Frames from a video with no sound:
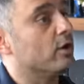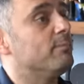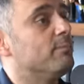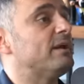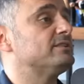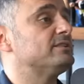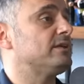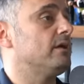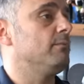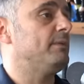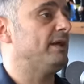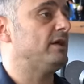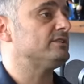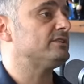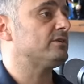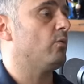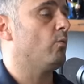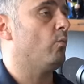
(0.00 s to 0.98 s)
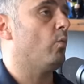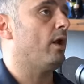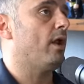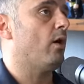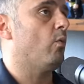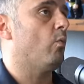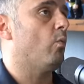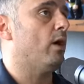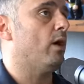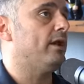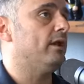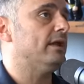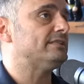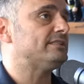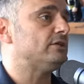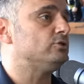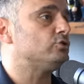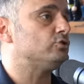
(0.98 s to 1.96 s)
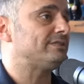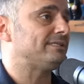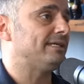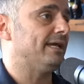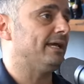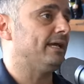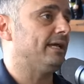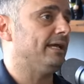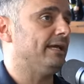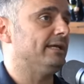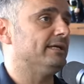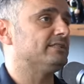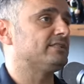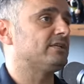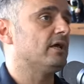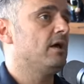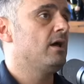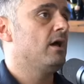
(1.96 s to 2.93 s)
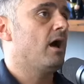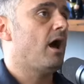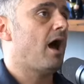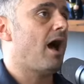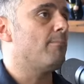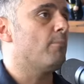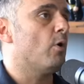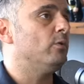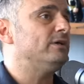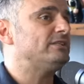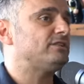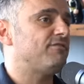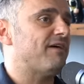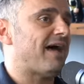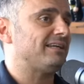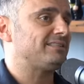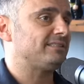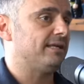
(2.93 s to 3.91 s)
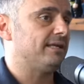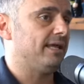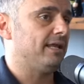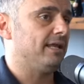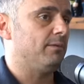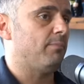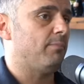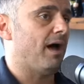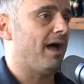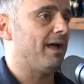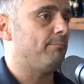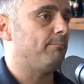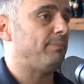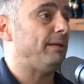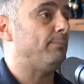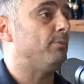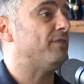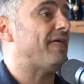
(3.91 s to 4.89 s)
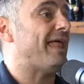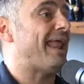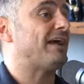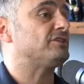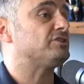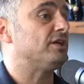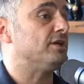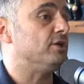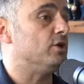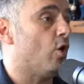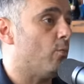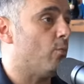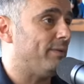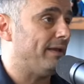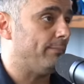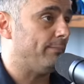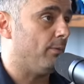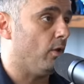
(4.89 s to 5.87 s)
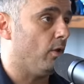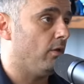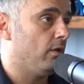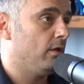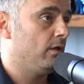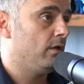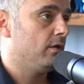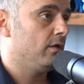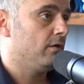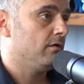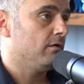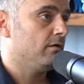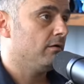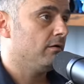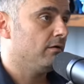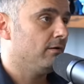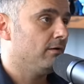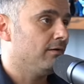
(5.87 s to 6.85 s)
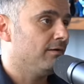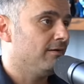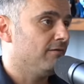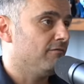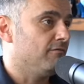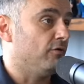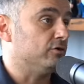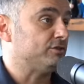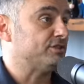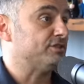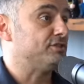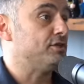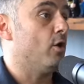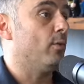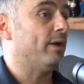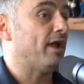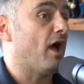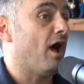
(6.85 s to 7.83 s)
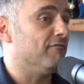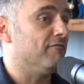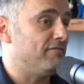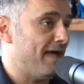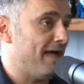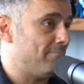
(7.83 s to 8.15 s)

because because what what is interesting is I'm always fascinated by people that actually know people versus knowing of them.